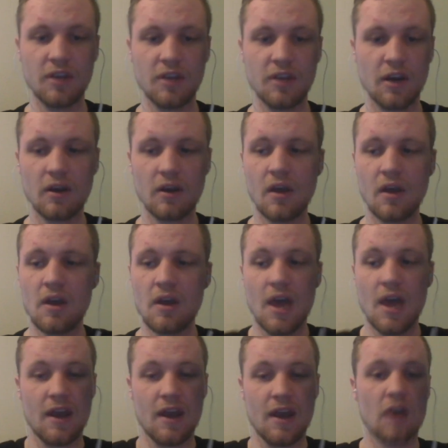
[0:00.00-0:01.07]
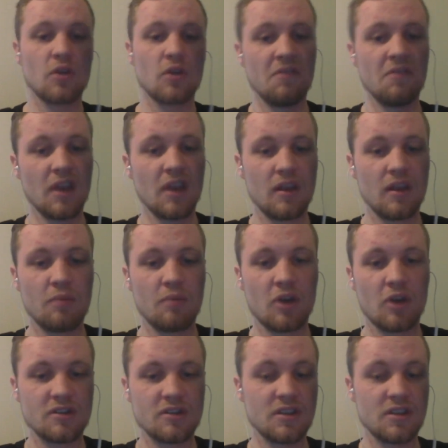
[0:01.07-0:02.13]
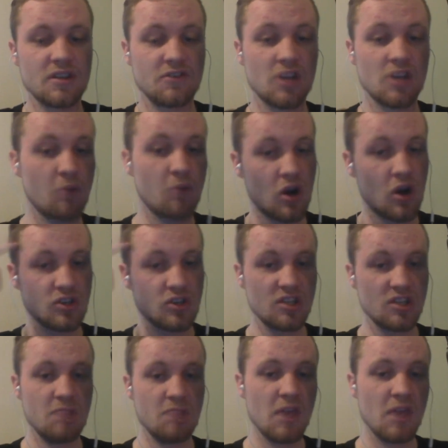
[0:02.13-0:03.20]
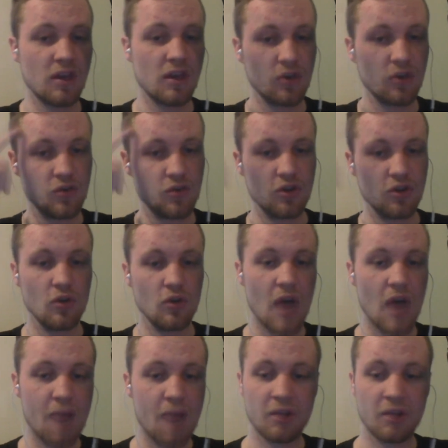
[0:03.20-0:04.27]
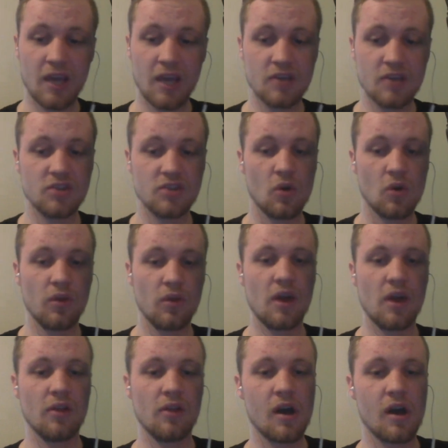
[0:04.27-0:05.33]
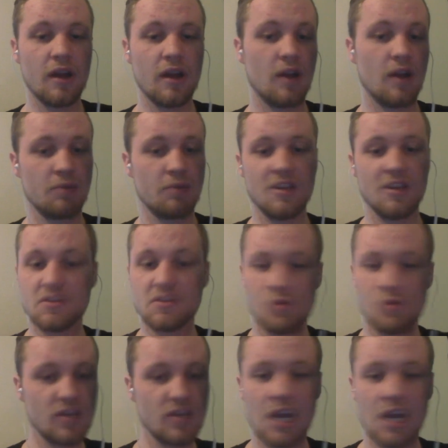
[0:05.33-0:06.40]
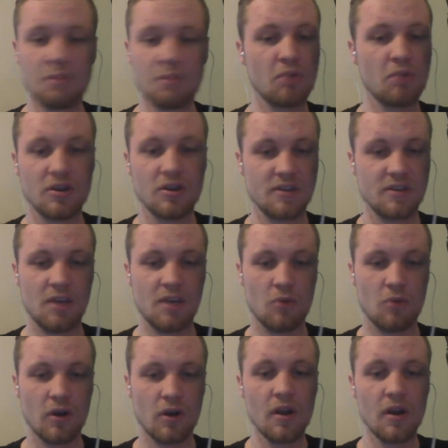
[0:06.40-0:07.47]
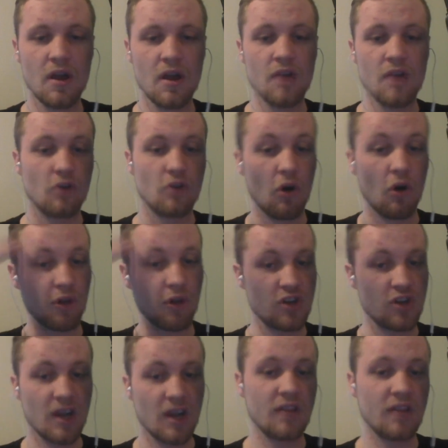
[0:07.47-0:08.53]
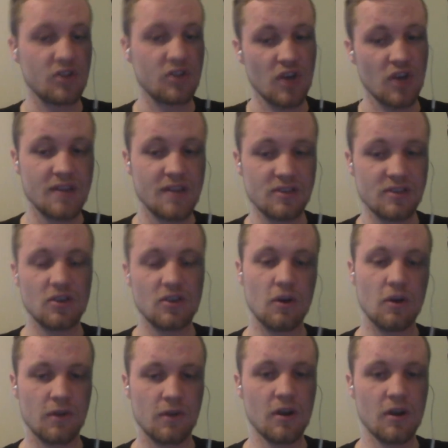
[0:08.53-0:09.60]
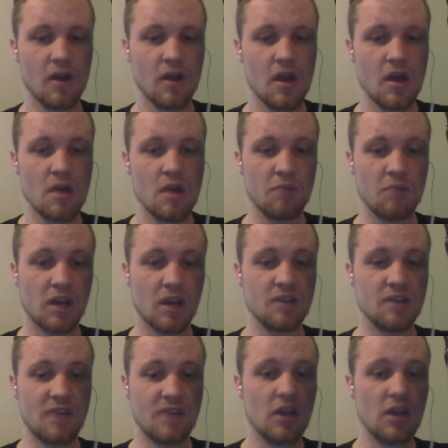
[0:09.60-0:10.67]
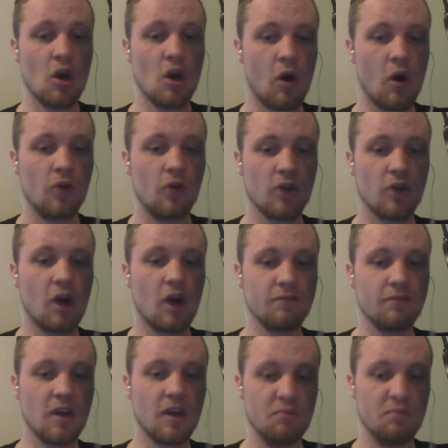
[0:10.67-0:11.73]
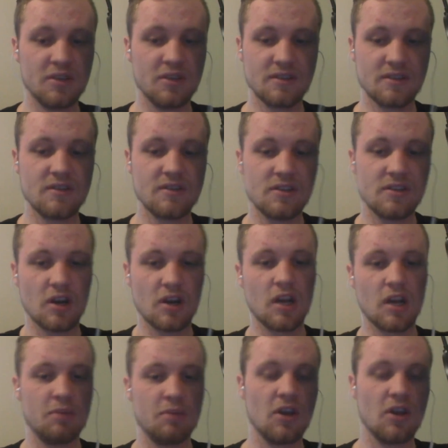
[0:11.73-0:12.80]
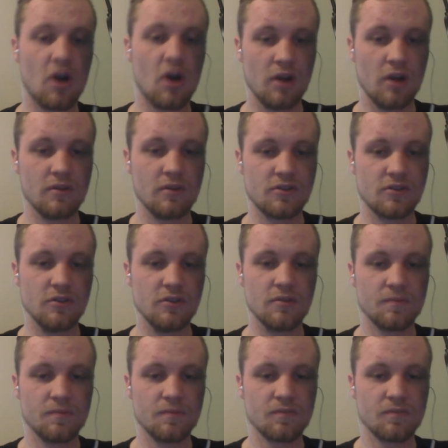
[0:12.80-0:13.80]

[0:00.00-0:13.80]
year. And now they're even getting in the process of subconsciously making you do applications only online. A lot of places won't take them in person anymore. They're already trying to get the transition over because they know all their offline businesses are going to be gone soon.